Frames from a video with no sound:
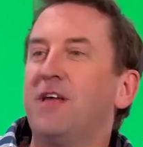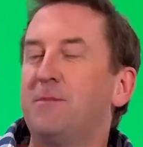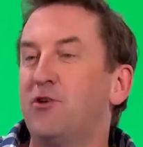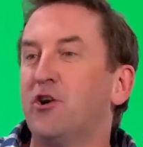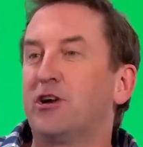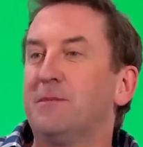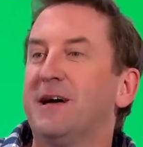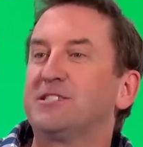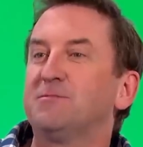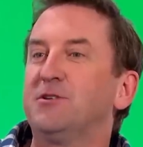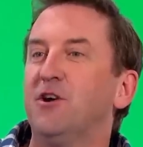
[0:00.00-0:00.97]
that programme that
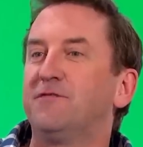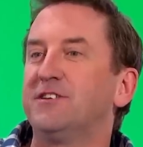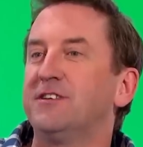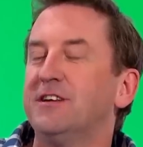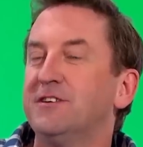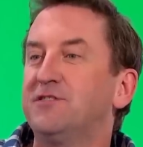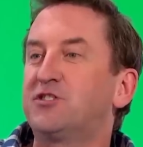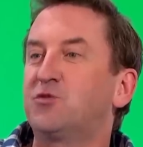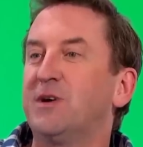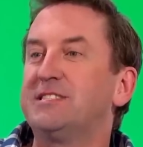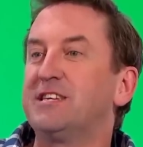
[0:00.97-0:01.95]
hasn't been on for
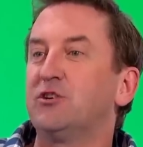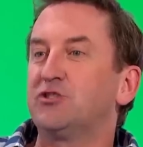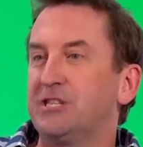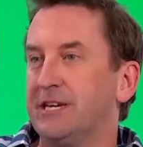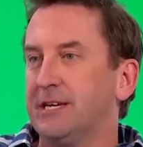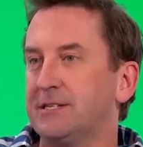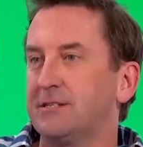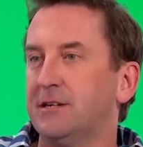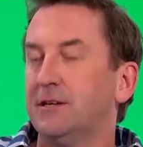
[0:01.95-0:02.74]
20-odd years.